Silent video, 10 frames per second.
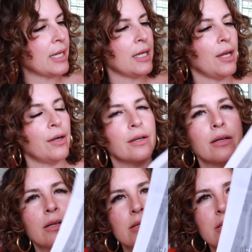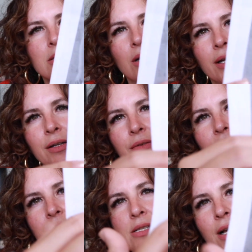here. So I don't know if
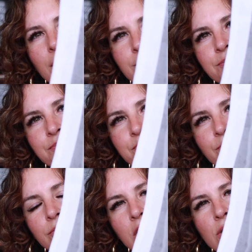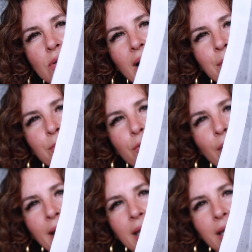you can tell. So I'm
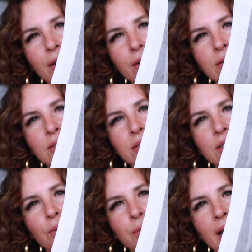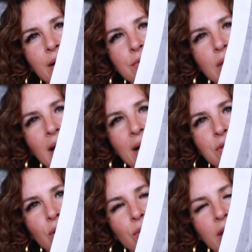right here. So I have
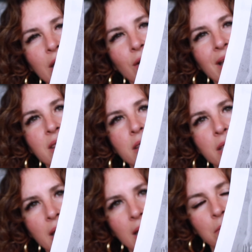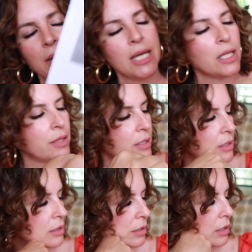to go here and then make
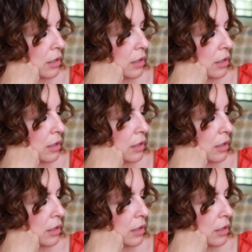the